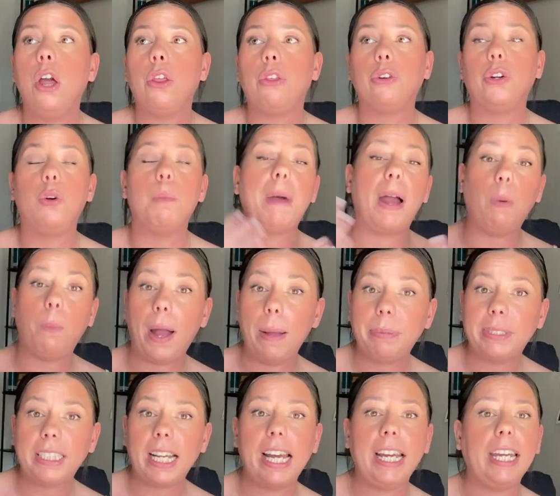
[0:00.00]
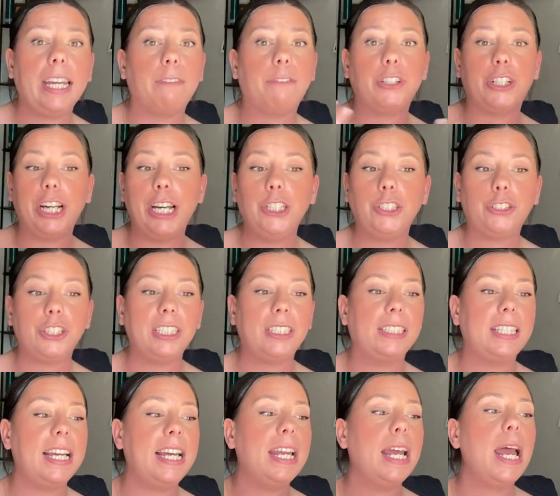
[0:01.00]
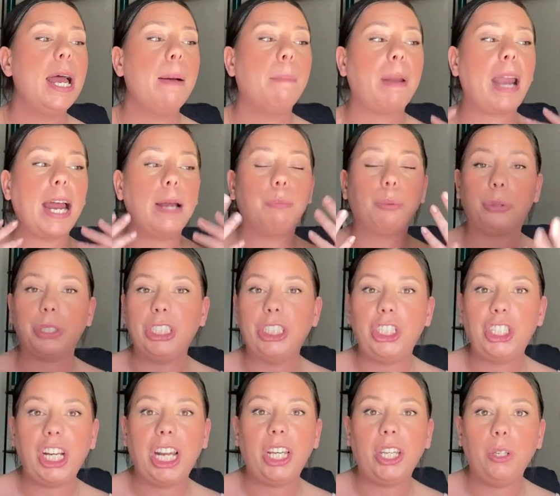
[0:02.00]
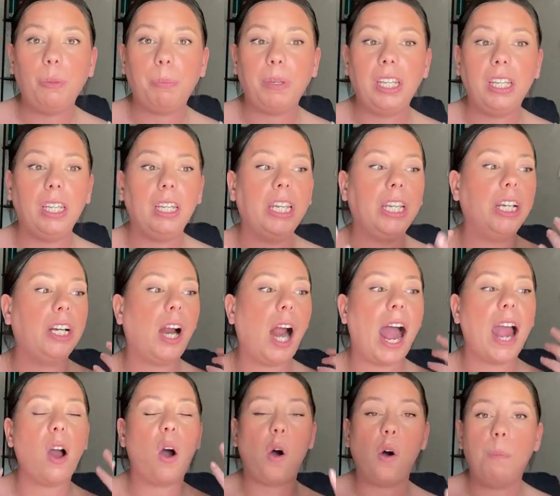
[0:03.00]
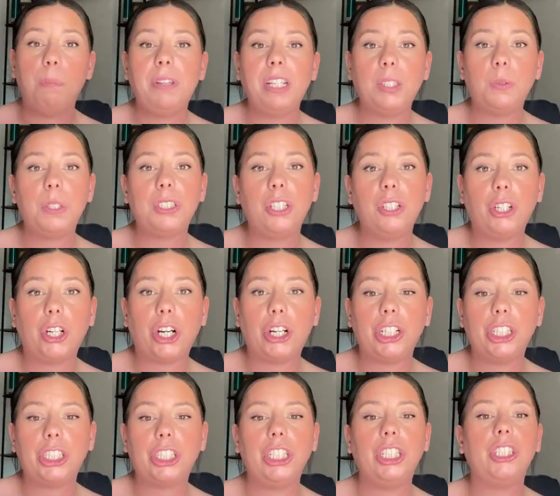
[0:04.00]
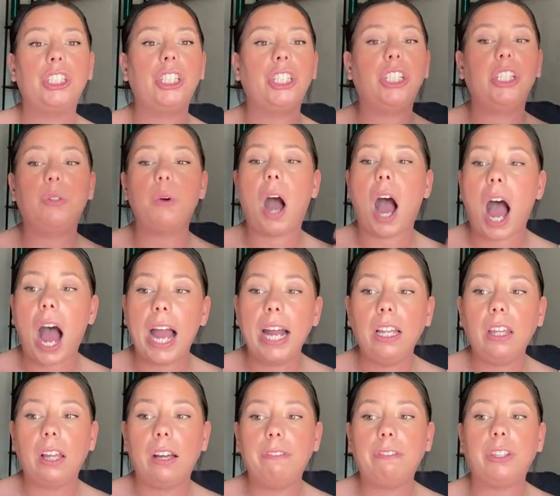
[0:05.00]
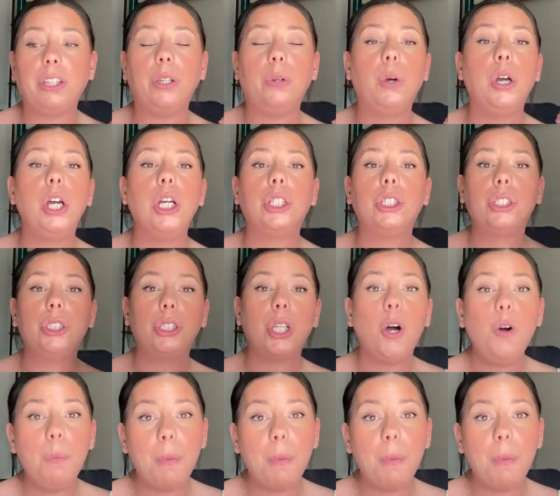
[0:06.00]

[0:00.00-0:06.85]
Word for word: through my website if you're interested, but I appreciate you being here. I hope this was encouraging to you. I love you so